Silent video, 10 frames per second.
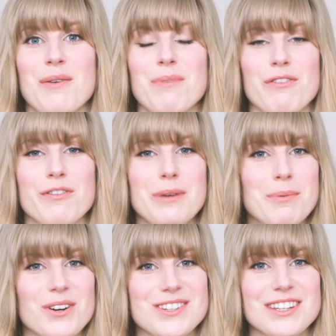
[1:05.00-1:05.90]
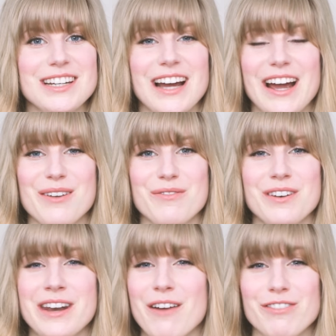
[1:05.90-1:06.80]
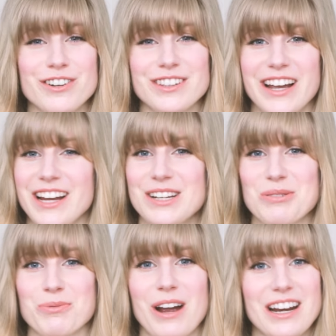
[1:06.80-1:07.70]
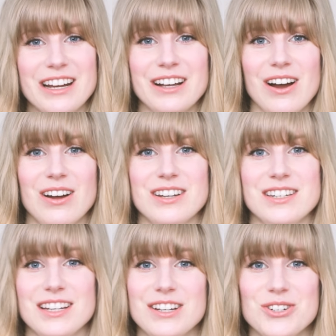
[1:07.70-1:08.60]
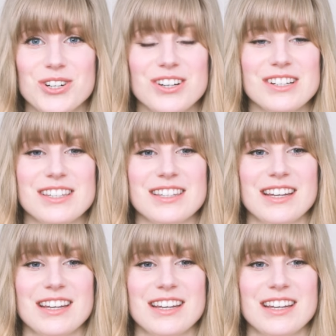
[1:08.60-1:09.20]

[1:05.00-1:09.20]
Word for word: But for me personally, I've never liked writing on t-shirts.